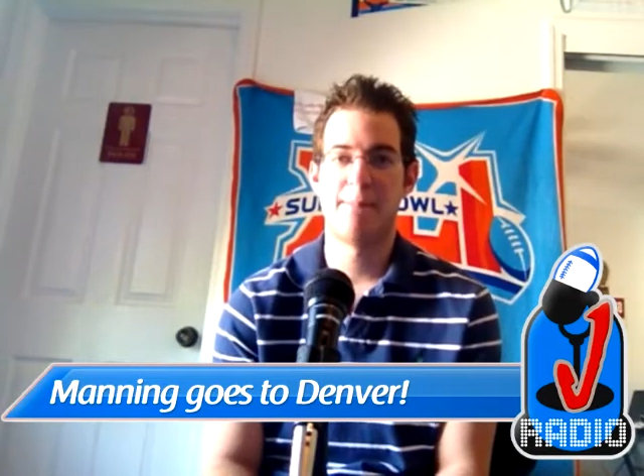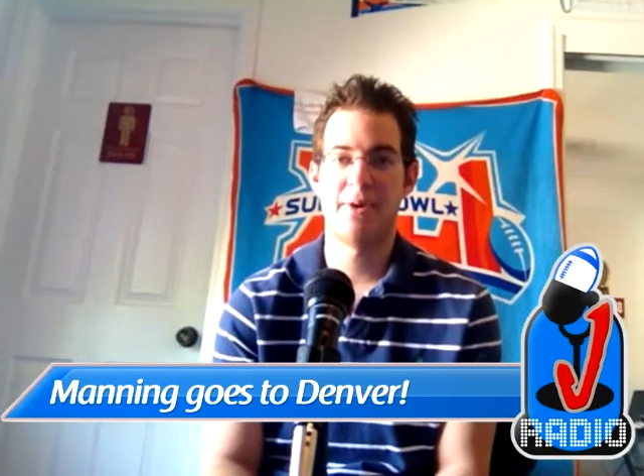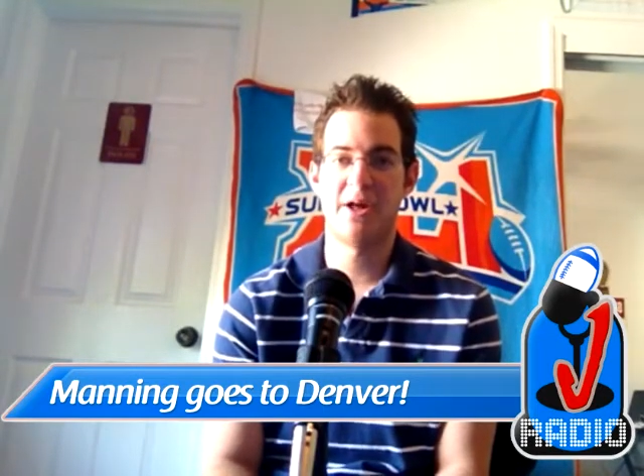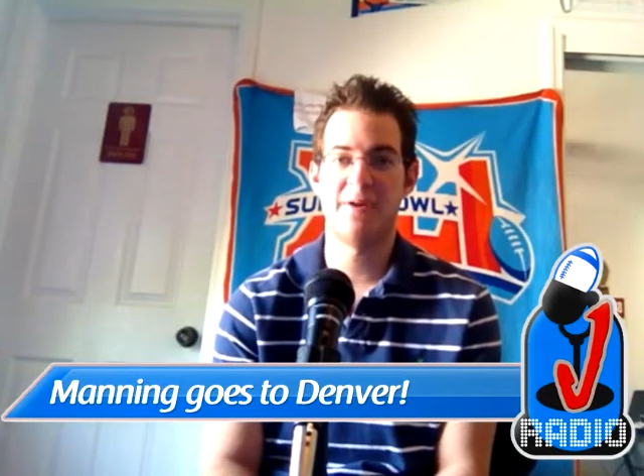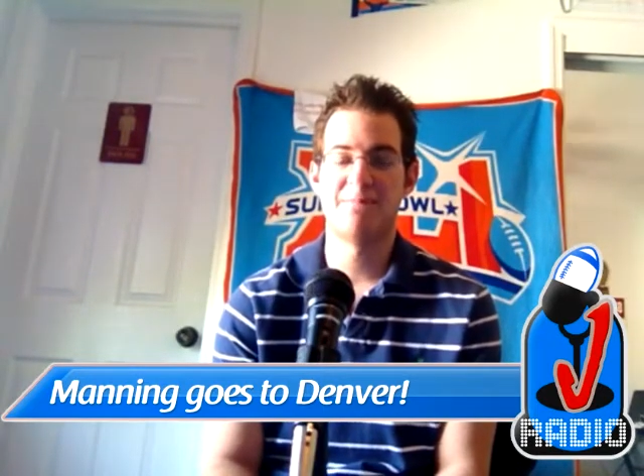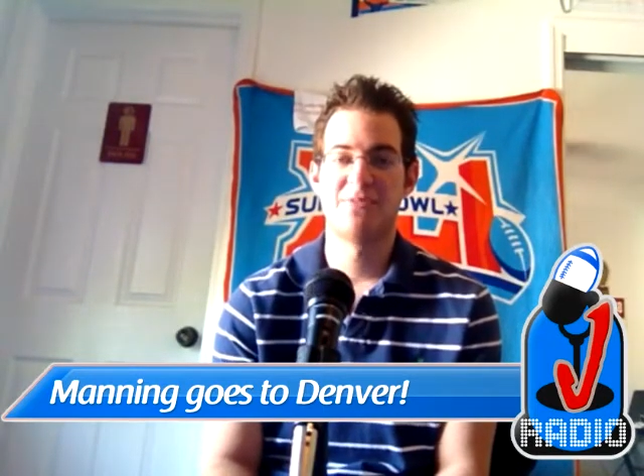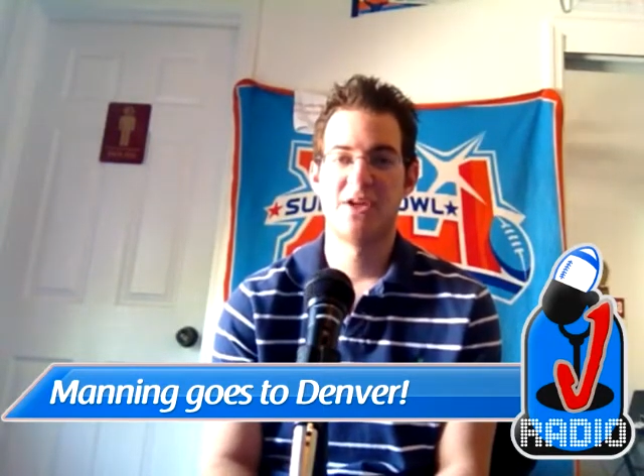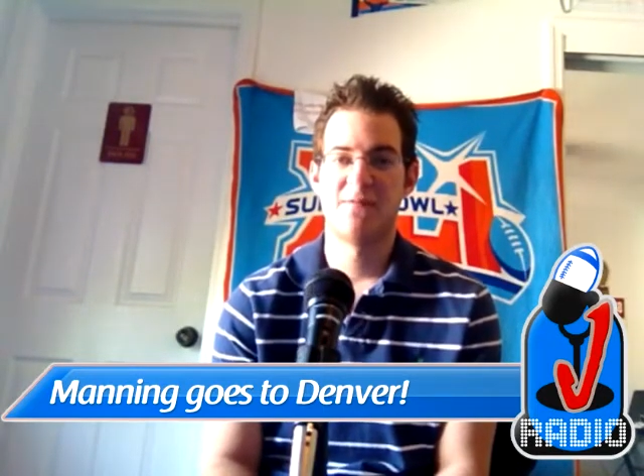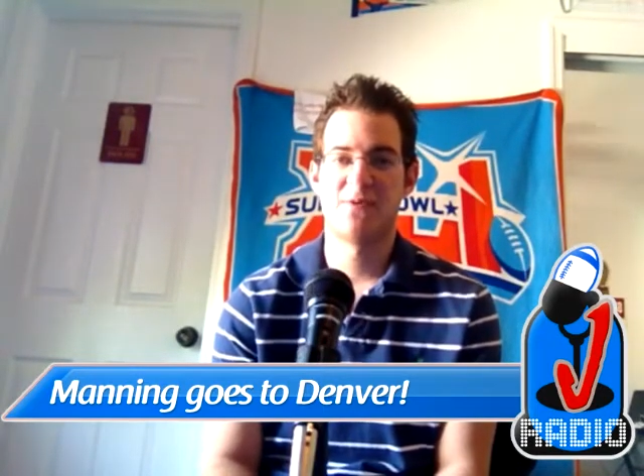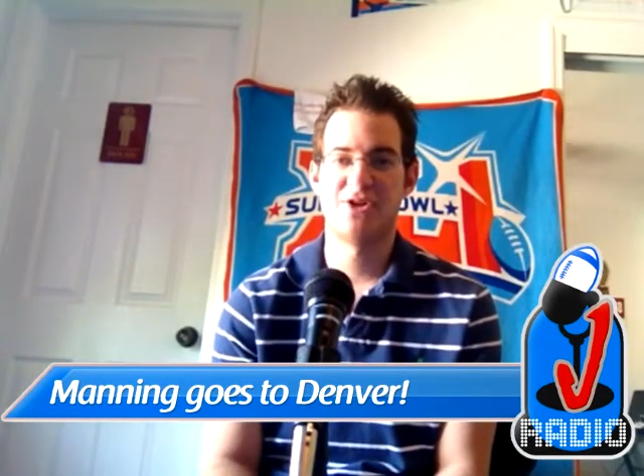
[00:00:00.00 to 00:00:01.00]
But
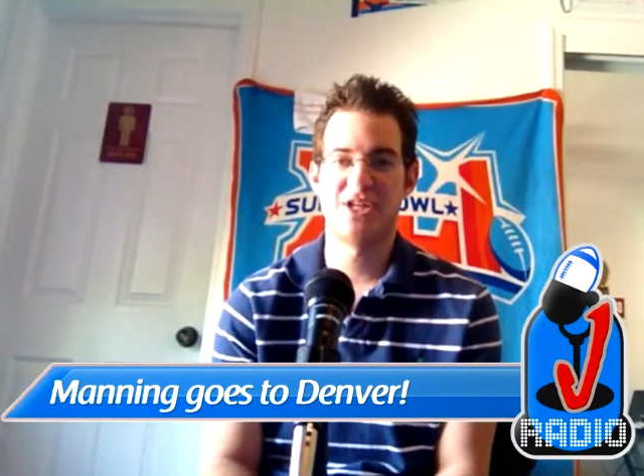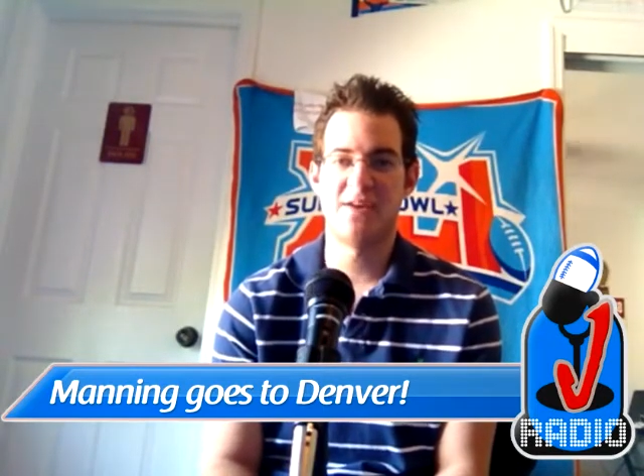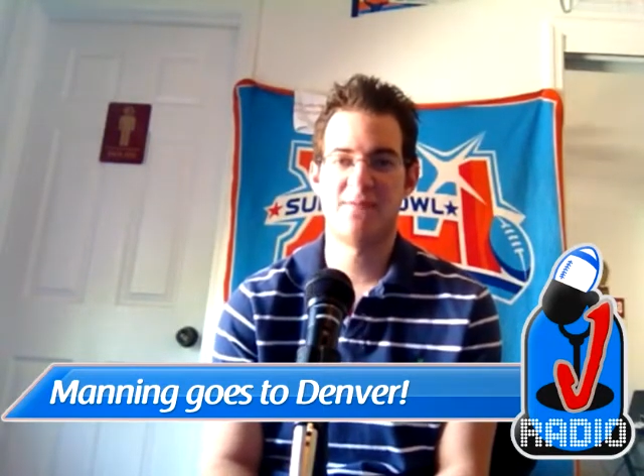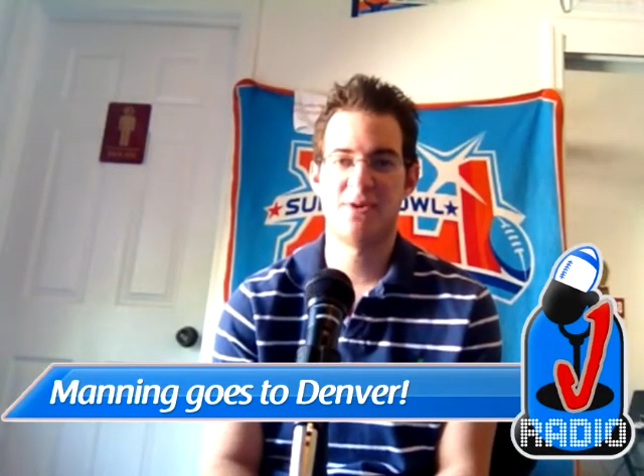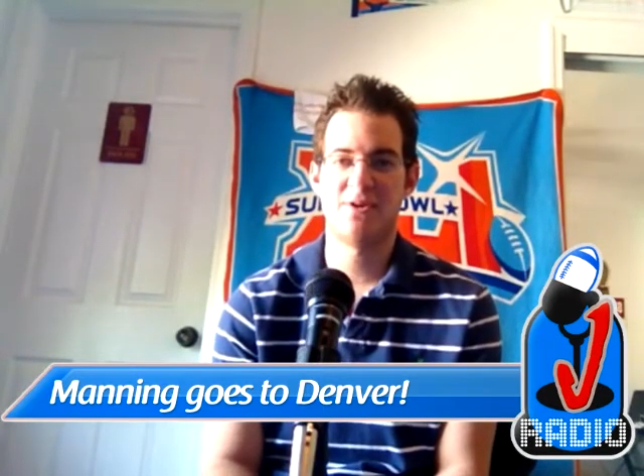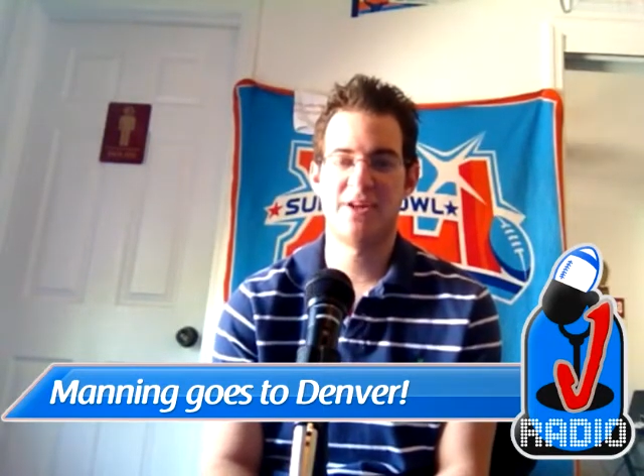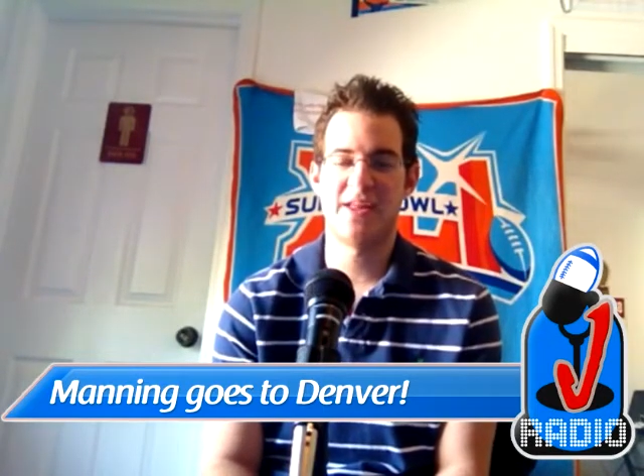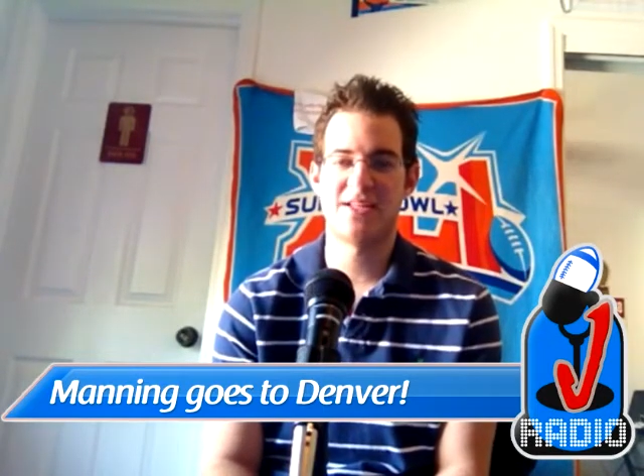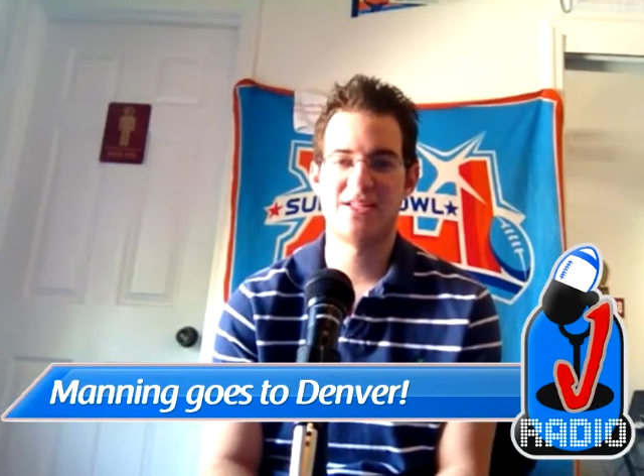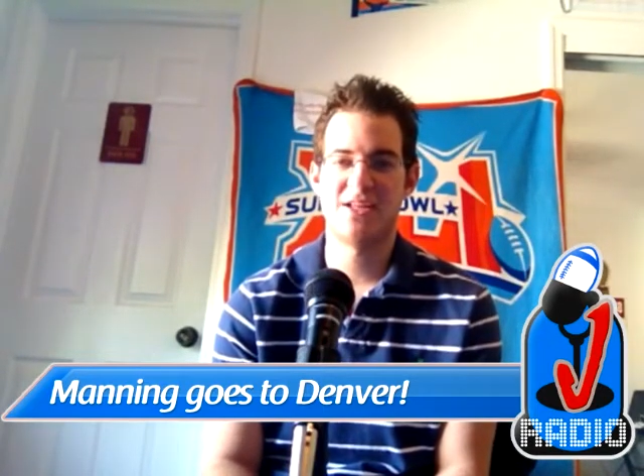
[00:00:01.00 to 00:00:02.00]
for Denver,
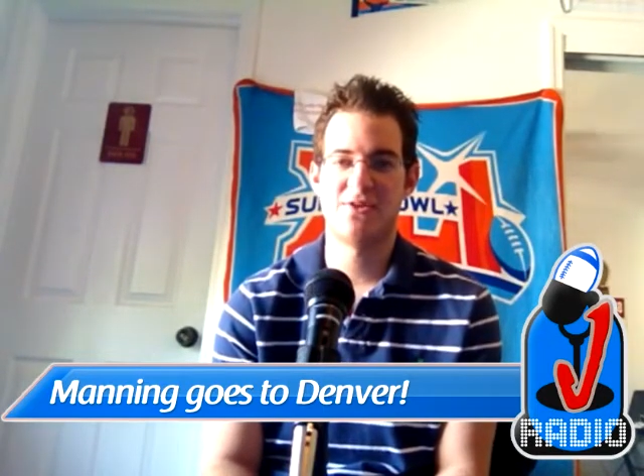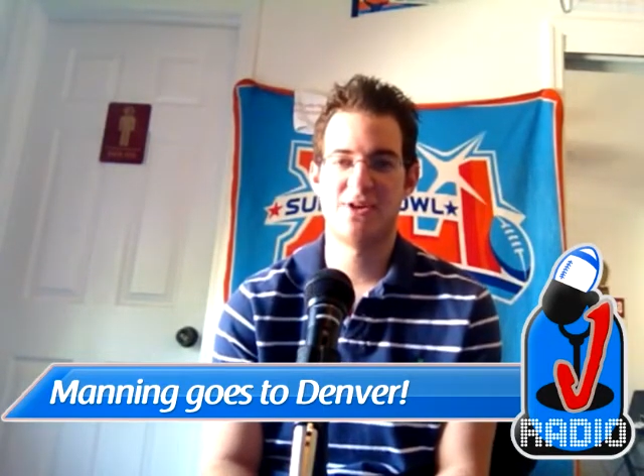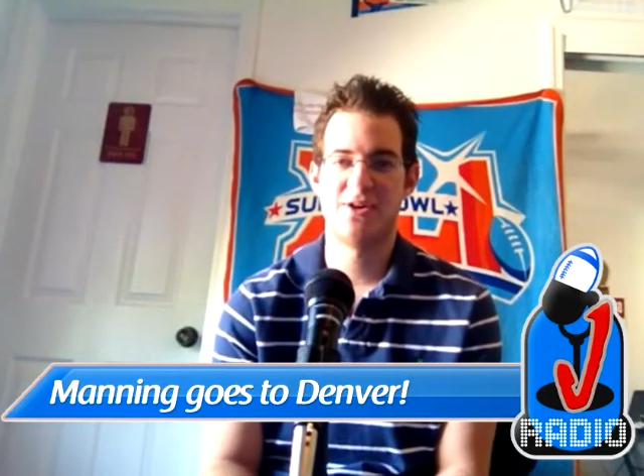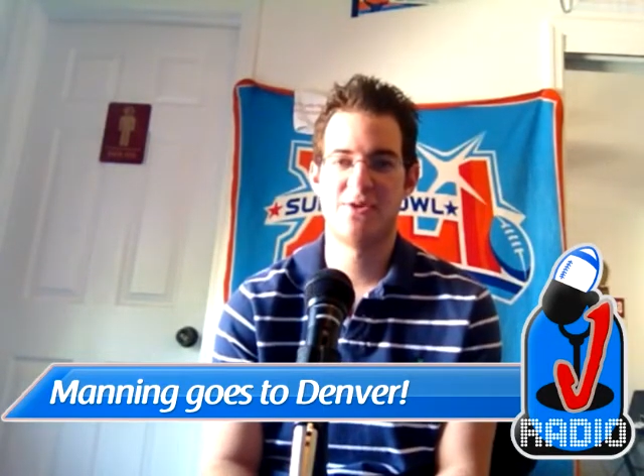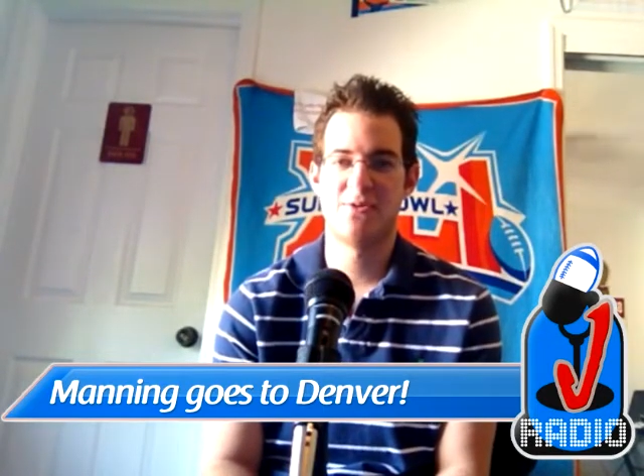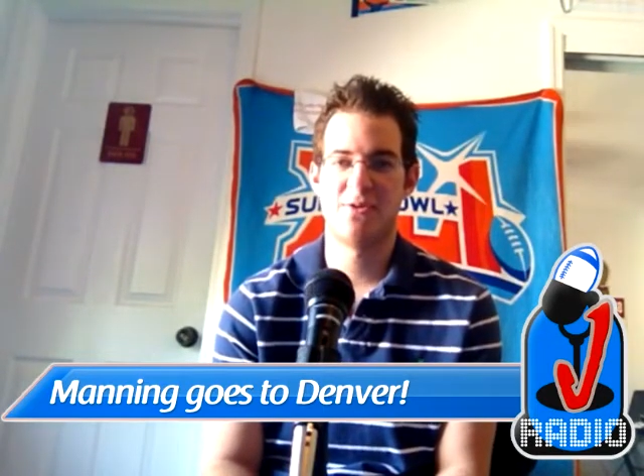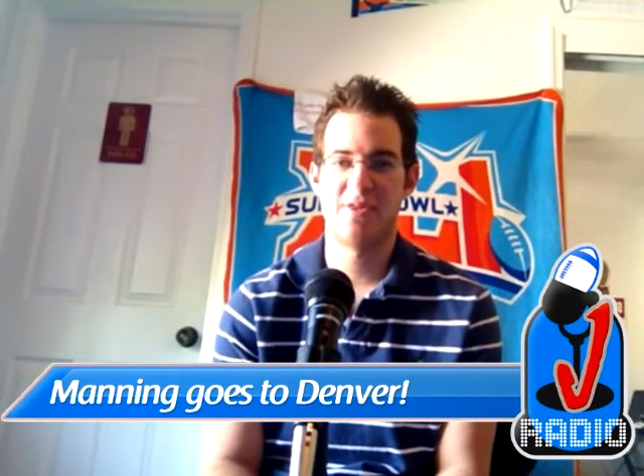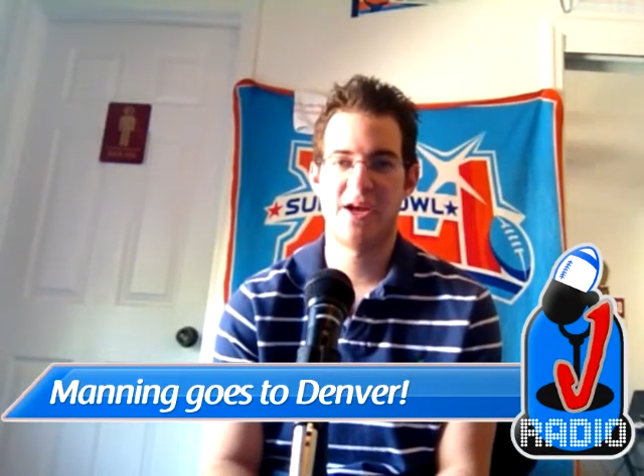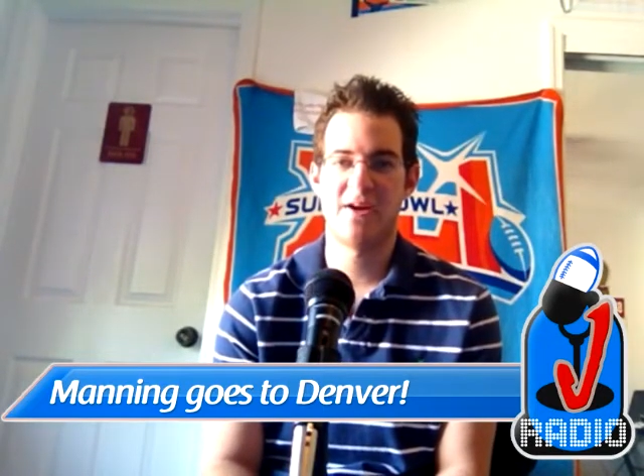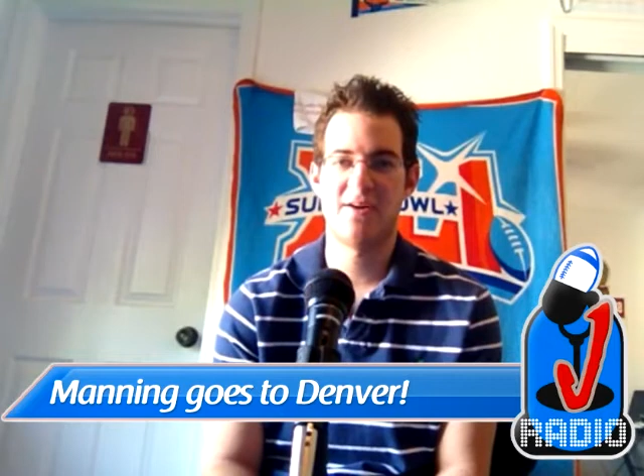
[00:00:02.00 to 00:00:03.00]
that's neither here nor
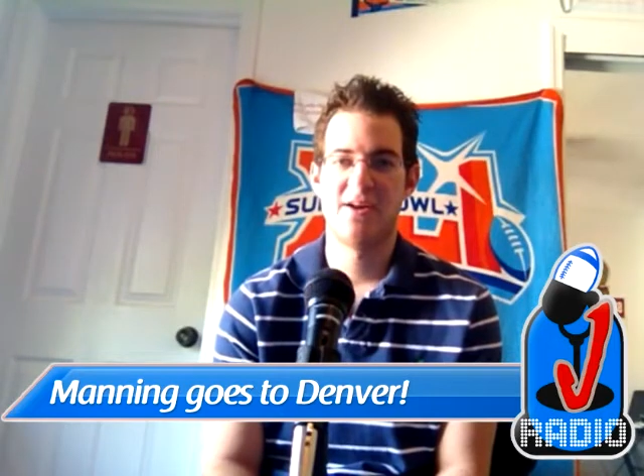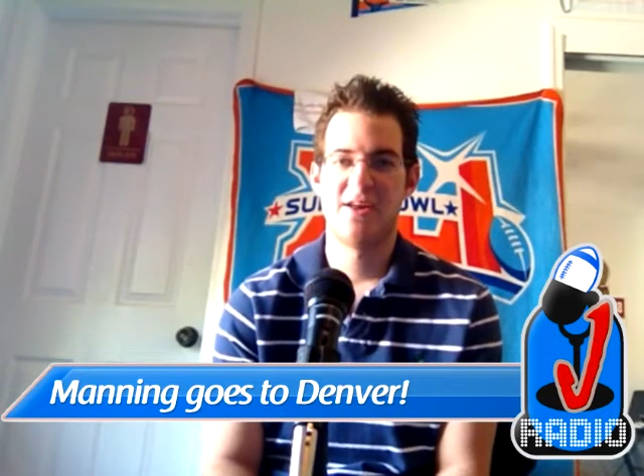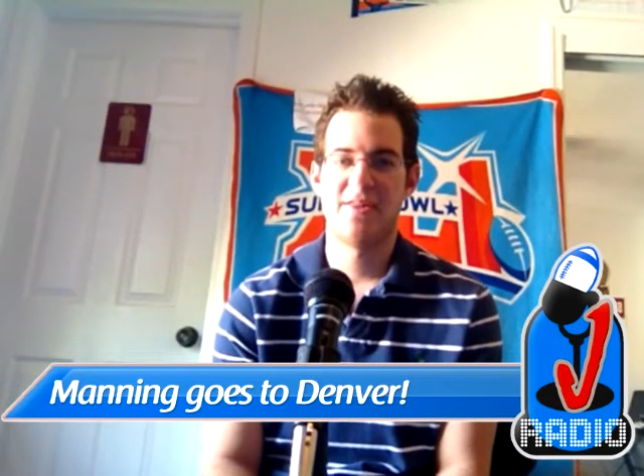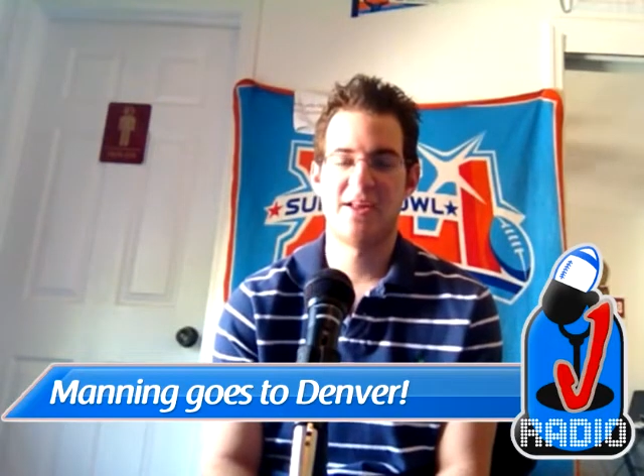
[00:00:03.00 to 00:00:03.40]
there.